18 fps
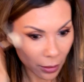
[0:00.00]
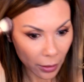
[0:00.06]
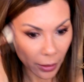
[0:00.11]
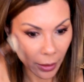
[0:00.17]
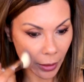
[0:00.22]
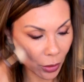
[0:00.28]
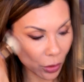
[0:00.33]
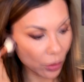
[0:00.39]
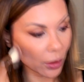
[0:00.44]

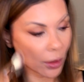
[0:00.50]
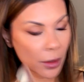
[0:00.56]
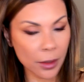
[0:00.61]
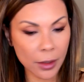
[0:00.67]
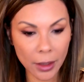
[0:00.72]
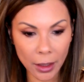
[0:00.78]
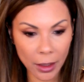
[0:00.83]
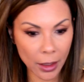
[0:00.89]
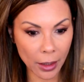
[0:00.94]
as you can
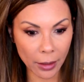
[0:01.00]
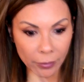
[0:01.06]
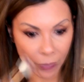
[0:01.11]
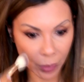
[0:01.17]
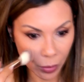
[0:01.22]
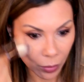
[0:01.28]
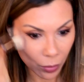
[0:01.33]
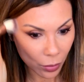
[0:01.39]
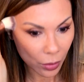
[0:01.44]
see, I've
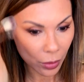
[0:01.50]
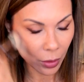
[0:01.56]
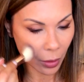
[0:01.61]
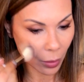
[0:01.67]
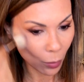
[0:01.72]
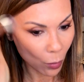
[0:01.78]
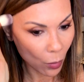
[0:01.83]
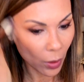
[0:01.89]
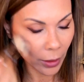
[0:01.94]
used
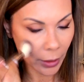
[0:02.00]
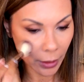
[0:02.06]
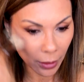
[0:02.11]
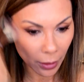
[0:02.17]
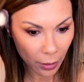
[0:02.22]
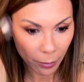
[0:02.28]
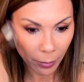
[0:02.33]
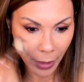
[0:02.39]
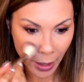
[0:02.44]

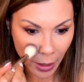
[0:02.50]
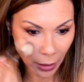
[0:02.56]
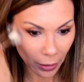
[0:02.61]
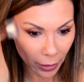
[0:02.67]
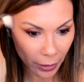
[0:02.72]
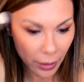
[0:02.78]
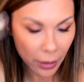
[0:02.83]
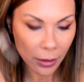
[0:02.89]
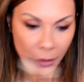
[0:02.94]
one
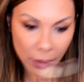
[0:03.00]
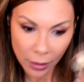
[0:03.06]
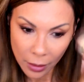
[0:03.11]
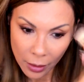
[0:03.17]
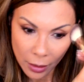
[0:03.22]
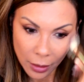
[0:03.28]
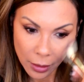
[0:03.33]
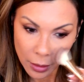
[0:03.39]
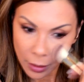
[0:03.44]
palette
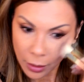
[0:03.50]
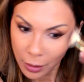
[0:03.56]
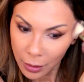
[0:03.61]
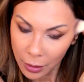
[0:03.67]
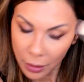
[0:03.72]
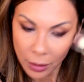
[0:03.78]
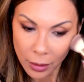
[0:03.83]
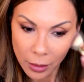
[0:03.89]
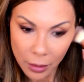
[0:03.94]

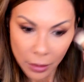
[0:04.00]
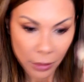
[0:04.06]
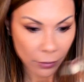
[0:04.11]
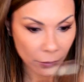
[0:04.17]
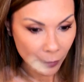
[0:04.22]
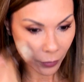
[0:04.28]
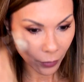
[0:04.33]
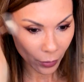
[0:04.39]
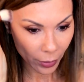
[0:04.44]

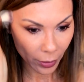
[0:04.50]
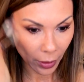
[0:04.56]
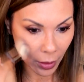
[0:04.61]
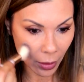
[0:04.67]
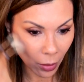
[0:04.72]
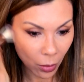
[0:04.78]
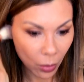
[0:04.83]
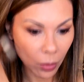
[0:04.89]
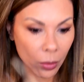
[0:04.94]
for the
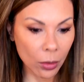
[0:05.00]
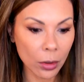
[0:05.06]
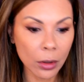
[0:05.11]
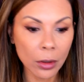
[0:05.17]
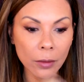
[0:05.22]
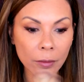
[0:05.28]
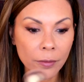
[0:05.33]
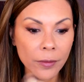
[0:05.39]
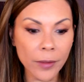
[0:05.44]
whole
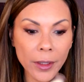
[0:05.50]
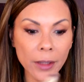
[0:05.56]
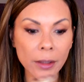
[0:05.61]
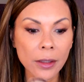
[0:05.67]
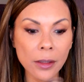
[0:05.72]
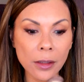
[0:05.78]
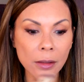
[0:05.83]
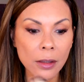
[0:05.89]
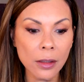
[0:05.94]

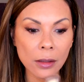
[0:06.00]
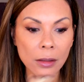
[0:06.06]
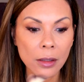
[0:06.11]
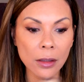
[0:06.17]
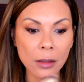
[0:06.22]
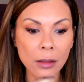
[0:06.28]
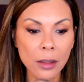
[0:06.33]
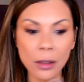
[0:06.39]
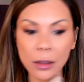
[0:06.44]
face.
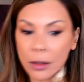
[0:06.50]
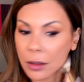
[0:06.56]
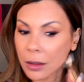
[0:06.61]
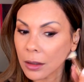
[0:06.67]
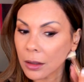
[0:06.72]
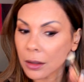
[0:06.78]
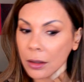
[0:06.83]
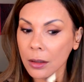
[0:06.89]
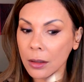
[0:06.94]

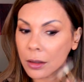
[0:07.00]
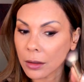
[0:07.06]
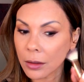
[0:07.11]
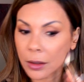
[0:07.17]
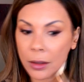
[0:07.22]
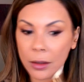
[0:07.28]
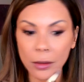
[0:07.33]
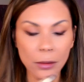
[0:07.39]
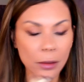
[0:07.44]

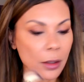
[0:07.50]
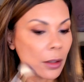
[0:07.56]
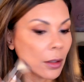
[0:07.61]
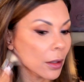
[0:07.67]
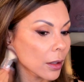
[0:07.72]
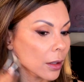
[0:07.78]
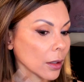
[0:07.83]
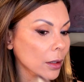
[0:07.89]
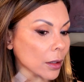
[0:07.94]
Take
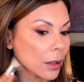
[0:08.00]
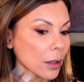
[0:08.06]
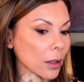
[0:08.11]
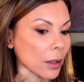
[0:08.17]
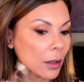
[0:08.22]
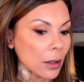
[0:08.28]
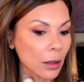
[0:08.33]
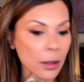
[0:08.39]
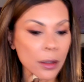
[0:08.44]
underneath here,
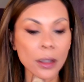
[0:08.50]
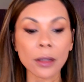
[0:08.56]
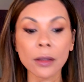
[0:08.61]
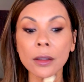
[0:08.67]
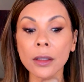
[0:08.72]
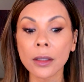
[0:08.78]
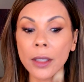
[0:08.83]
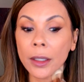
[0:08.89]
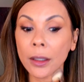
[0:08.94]
down
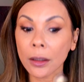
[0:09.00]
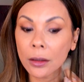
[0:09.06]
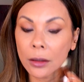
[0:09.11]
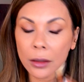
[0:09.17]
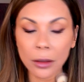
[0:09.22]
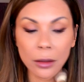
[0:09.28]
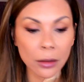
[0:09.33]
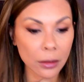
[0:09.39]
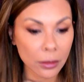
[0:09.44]
the next
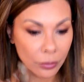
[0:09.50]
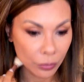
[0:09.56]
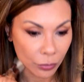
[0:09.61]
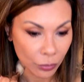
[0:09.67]
little.